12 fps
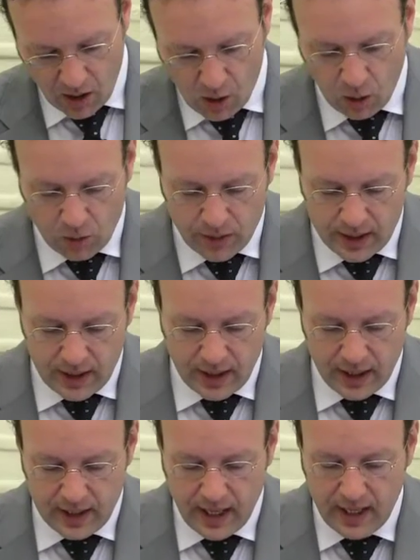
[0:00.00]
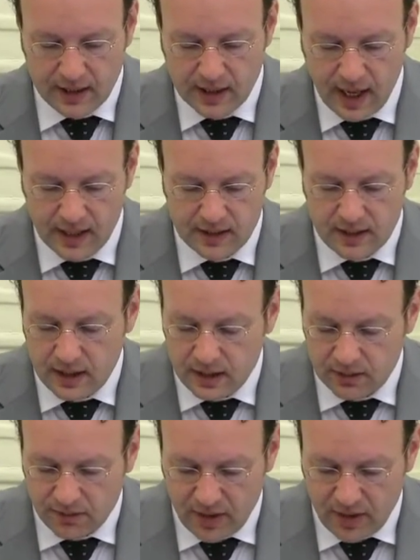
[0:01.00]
Already in 819,